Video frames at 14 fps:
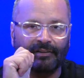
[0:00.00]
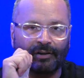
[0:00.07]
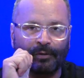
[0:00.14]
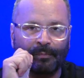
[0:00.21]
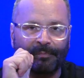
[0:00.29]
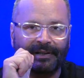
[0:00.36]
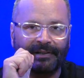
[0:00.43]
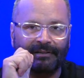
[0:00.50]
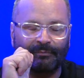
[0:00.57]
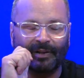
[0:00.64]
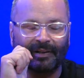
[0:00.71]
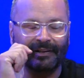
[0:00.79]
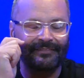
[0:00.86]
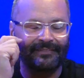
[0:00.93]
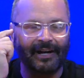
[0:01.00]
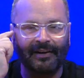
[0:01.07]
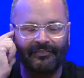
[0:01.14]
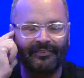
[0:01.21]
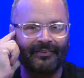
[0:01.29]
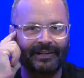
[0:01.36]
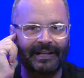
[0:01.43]
open, well, it
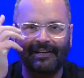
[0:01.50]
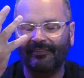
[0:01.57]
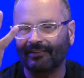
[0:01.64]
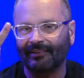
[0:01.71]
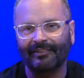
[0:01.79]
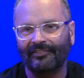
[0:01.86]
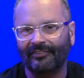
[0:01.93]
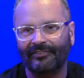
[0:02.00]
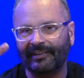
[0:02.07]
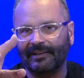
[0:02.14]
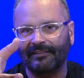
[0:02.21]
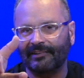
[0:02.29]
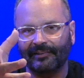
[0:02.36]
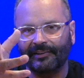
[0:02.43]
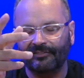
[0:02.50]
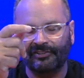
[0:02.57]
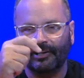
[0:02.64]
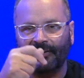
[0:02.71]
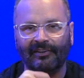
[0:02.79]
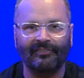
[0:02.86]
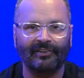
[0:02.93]
does. Okay, so let's just get to the
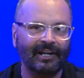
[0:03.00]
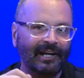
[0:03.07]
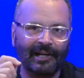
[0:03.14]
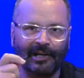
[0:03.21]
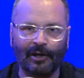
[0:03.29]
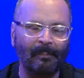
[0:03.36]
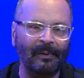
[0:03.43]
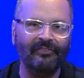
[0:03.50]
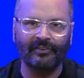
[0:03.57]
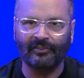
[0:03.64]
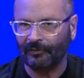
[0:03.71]
chase. It opens your